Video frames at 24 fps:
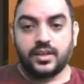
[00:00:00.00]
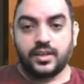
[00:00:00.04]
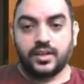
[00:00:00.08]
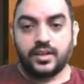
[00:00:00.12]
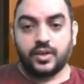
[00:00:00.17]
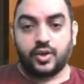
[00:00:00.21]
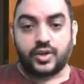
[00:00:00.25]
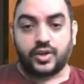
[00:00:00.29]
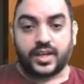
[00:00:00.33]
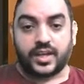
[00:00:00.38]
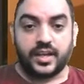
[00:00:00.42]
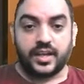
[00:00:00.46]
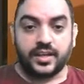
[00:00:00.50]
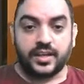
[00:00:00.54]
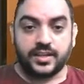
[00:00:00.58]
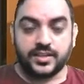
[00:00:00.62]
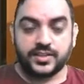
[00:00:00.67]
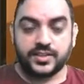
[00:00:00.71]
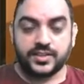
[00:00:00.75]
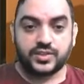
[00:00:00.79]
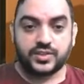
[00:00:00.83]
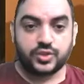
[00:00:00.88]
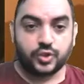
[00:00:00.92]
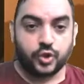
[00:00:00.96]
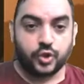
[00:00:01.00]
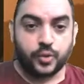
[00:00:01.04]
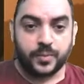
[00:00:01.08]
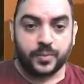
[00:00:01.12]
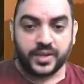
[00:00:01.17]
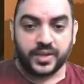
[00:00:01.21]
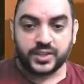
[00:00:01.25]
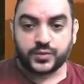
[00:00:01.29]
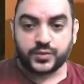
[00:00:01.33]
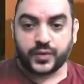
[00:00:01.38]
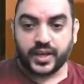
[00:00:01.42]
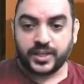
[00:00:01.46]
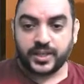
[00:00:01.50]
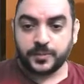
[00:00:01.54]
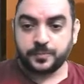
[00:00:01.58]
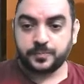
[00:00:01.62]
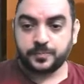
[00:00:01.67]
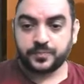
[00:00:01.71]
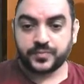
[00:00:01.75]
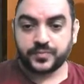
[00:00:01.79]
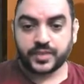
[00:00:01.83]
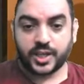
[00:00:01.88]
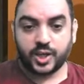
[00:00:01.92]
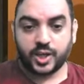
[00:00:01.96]
Okay, so hope it's
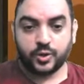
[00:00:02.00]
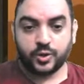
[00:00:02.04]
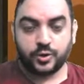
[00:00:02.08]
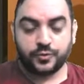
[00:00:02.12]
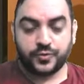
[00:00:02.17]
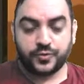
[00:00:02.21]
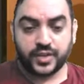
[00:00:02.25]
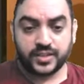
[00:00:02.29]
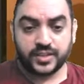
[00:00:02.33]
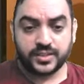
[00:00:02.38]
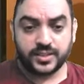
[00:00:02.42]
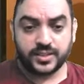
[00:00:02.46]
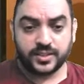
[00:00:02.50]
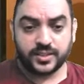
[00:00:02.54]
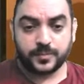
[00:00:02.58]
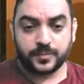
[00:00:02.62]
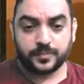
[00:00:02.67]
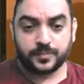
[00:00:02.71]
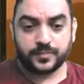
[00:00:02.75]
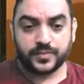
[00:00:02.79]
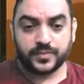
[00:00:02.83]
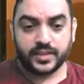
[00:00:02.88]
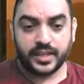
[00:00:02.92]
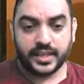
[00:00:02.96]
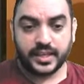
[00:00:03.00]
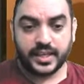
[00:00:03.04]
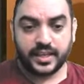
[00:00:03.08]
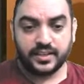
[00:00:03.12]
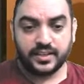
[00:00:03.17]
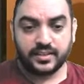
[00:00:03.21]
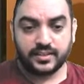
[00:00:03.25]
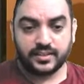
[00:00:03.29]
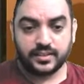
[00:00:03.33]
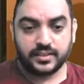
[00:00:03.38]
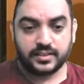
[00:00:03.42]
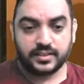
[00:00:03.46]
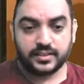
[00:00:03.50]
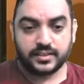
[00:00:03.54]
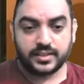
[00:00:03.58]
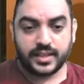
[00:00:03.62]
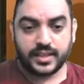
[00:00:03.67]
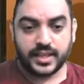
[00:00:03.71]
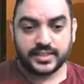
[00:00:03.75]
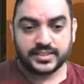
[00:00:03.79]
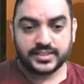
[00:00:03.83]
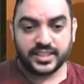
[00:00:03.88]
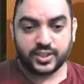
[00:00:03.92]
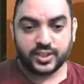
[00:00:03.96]
fine. I'll go further. Again,
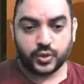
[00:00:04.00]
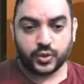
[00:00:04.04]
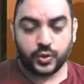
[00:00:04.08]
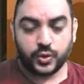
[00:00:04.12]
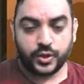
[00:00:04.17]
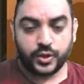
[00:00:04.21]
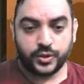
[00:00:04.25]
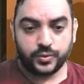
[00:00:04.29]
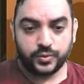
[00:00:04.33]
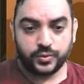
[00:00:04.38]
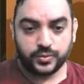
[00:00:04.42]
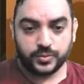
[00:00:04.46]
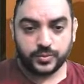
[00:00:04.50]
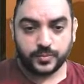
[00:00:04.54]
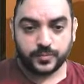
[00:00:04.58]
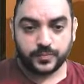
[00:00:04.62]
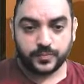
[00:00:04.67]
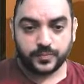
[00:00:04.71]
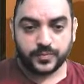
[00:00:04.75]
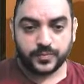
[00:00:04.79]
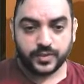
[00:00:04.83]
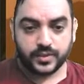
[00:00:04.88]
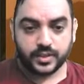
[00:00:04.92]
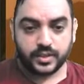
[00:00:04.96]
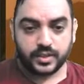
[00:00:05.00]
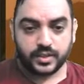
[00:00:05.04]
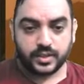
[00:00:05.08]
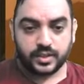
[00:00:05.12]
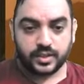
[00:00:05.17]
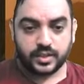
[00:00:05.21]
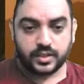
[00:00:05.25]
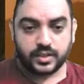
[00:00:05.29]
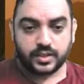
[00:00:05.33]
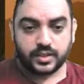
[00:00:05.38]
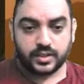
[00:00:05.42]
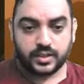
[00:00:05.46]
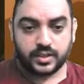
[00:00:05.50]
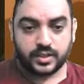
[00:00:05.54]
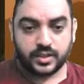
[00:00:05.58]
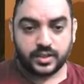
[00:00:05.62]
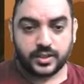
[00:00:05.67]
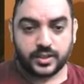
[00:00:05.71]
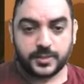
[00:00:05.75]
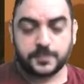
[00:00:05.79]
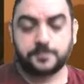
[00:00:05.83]
as I told you, uh,